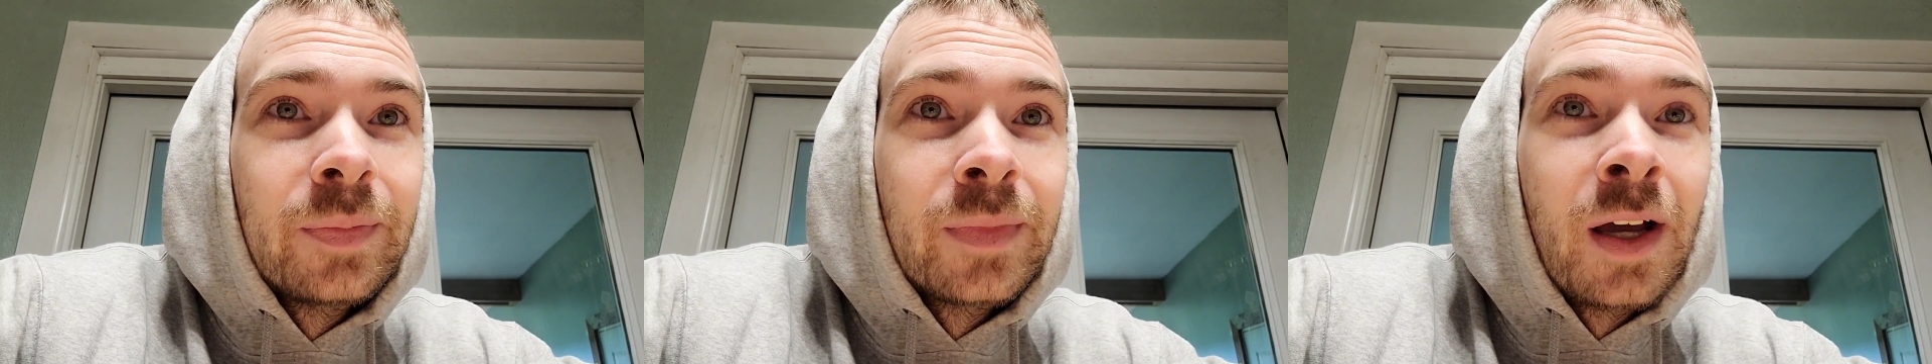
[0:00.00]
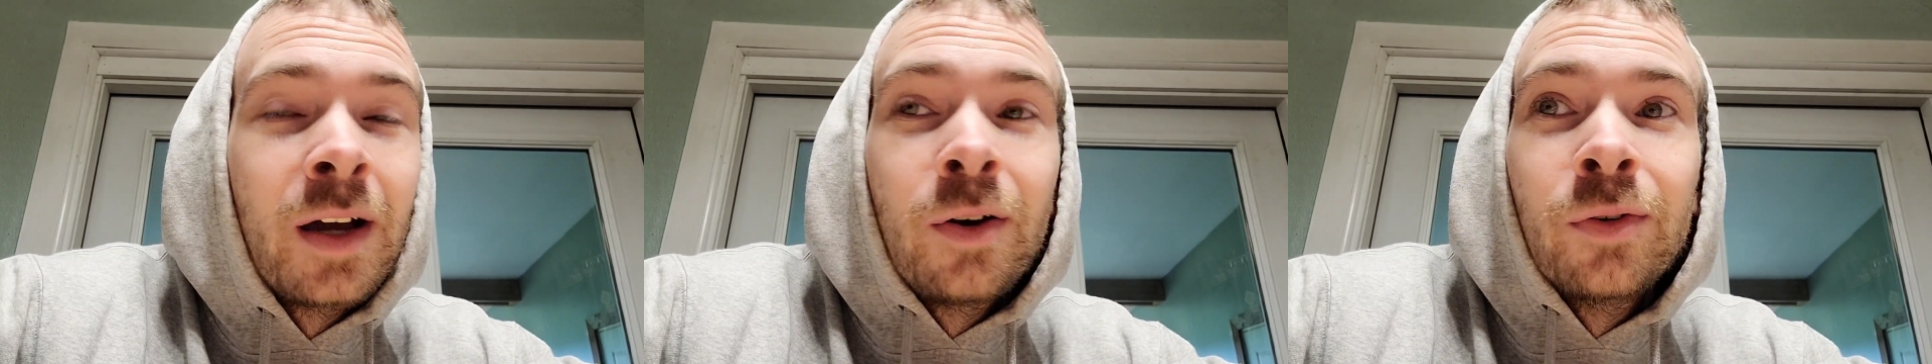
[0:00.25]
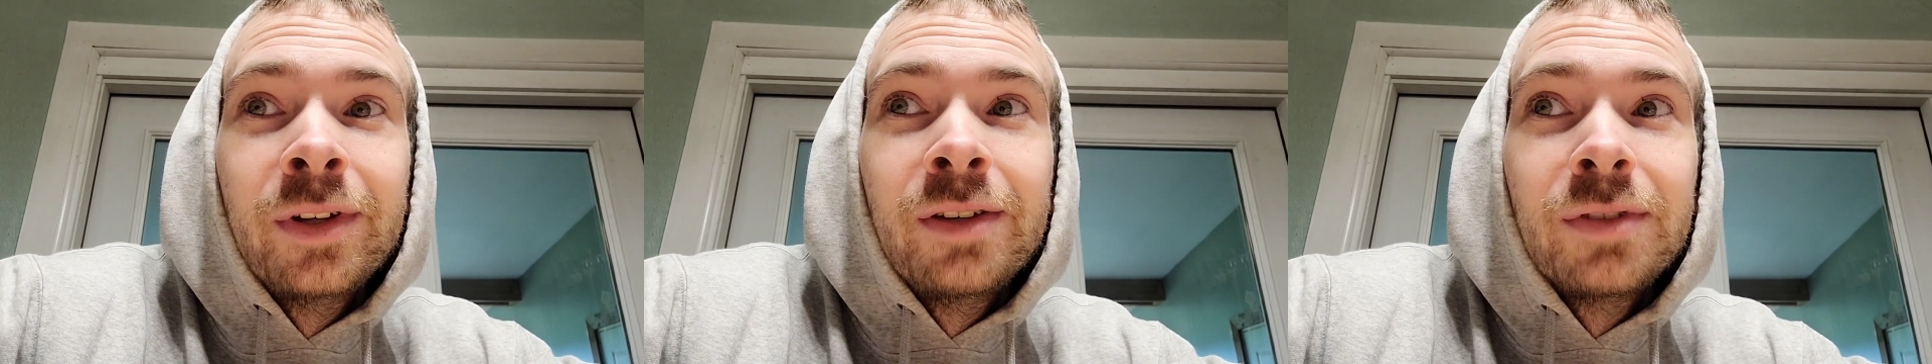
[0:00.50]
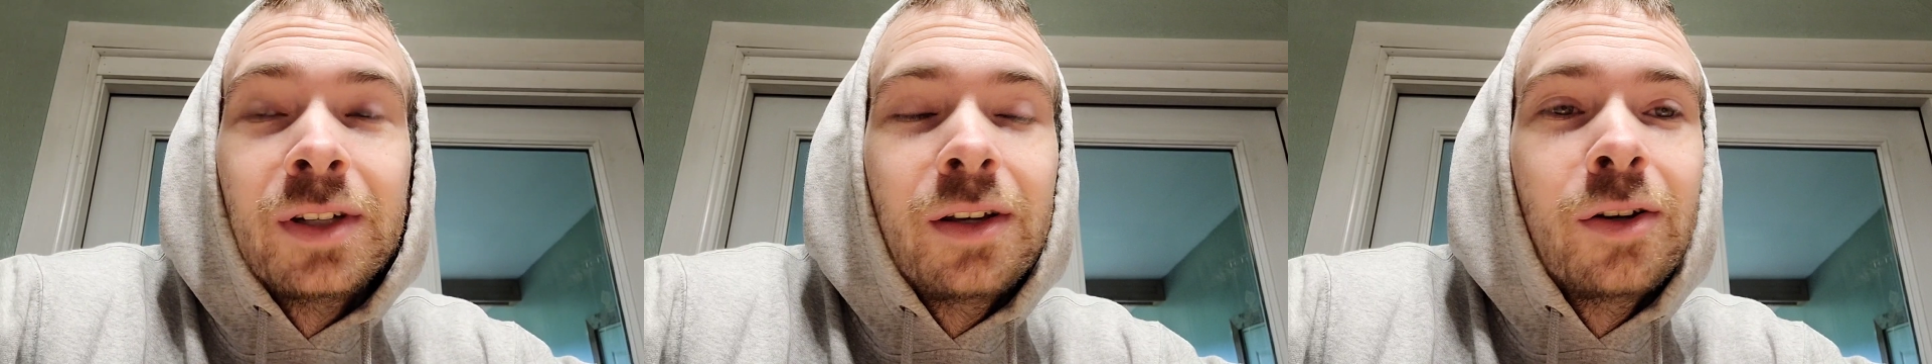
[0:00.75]
Not only
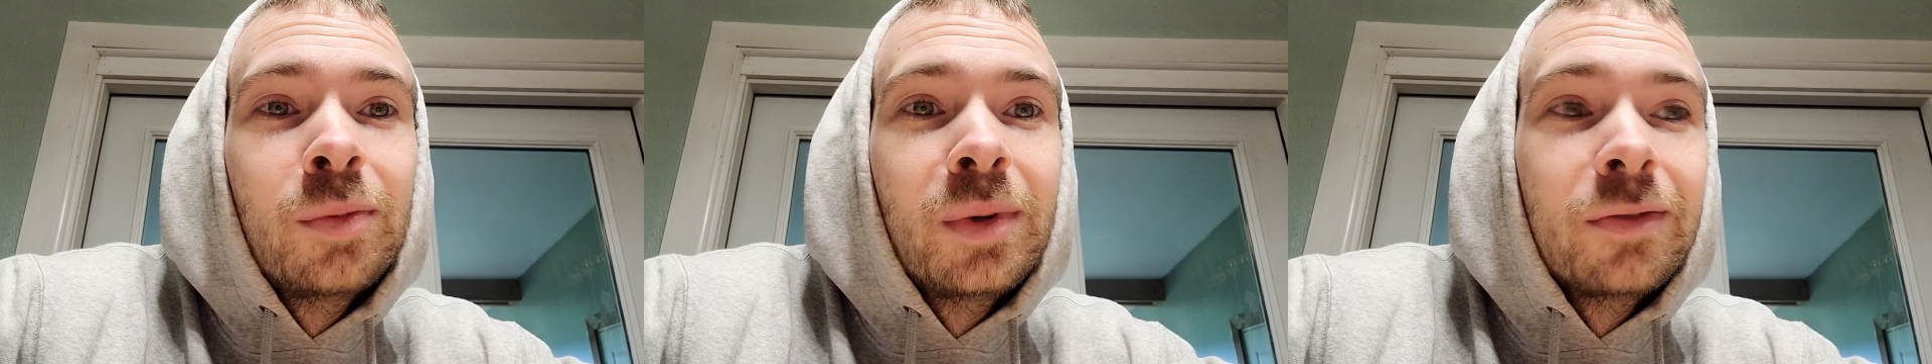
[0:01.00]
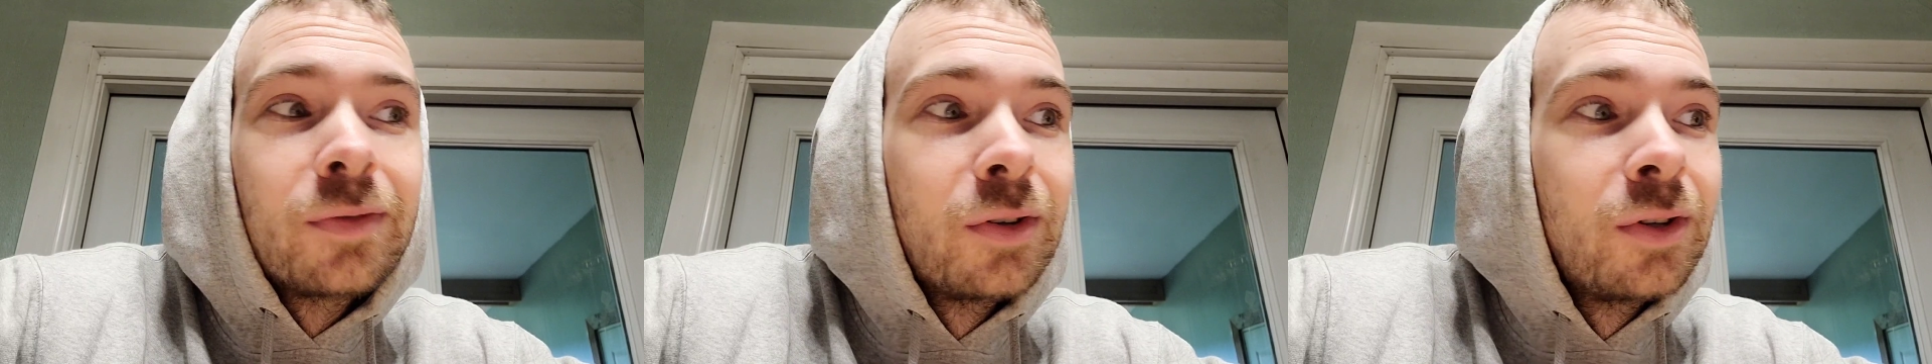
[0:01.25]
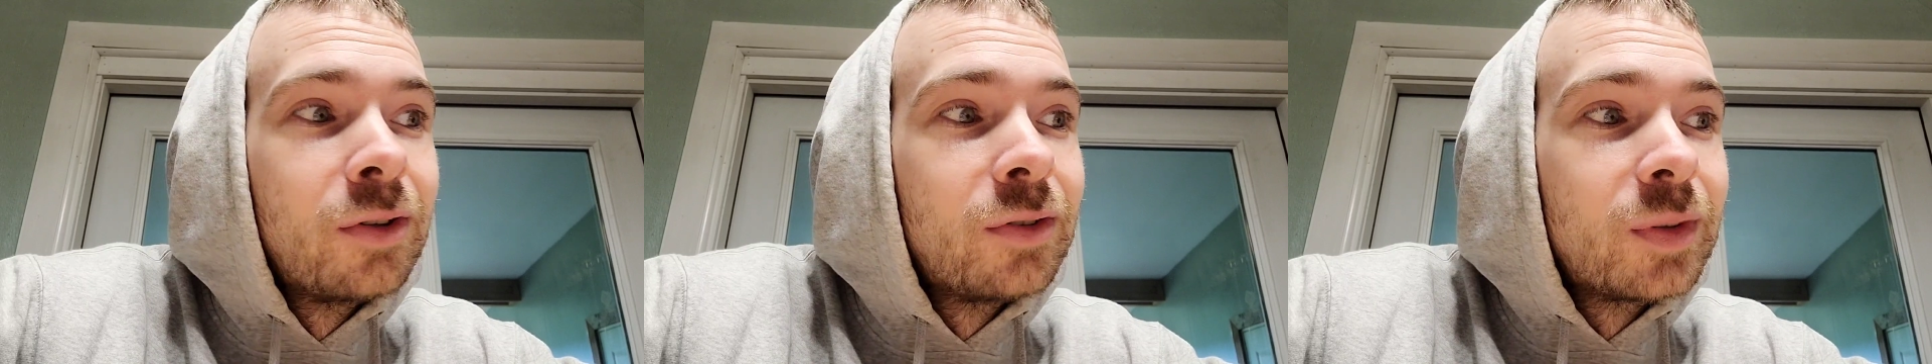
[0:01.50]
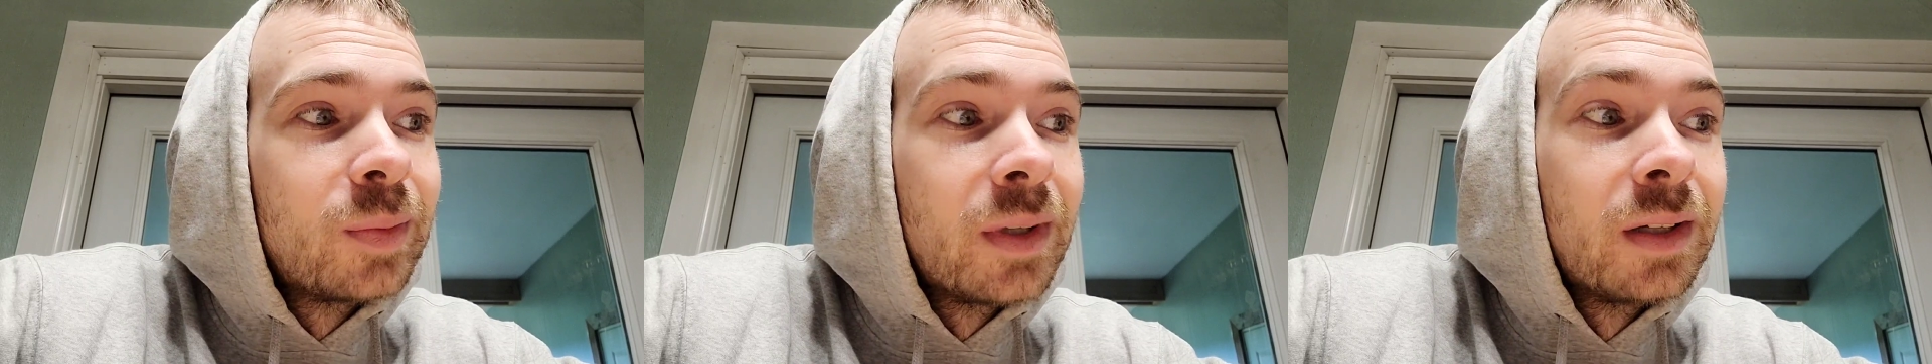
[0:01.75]
video, but
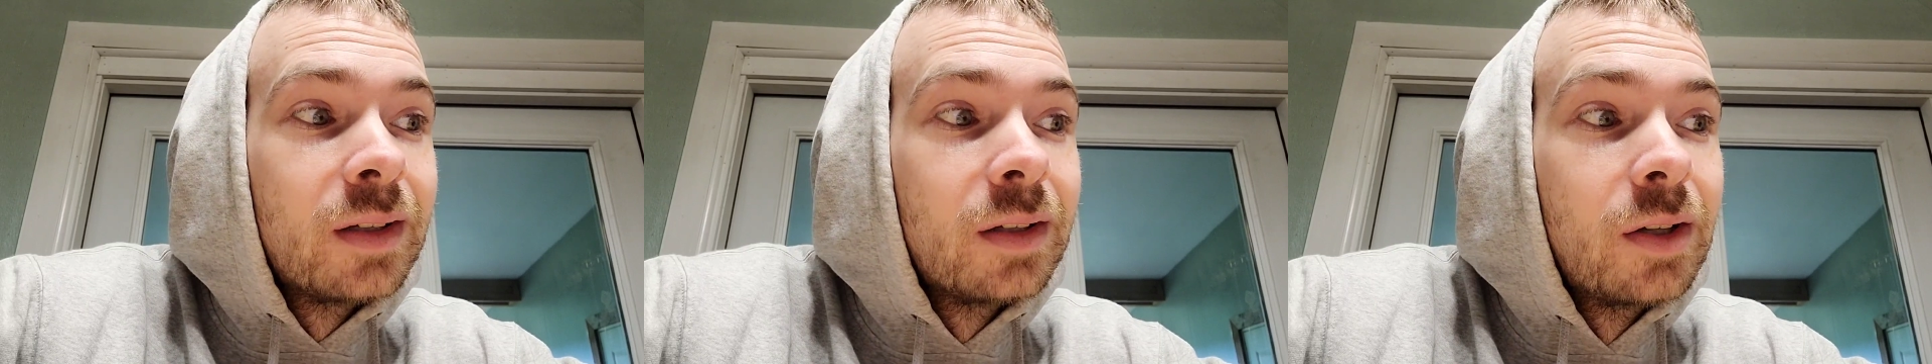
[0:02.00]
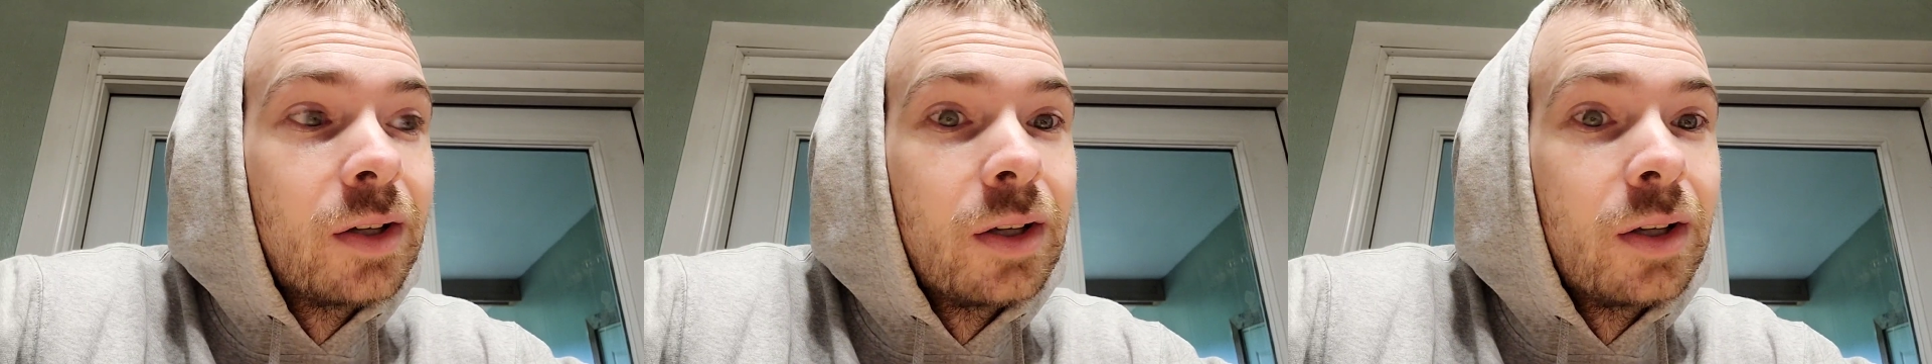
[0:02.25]
photos. But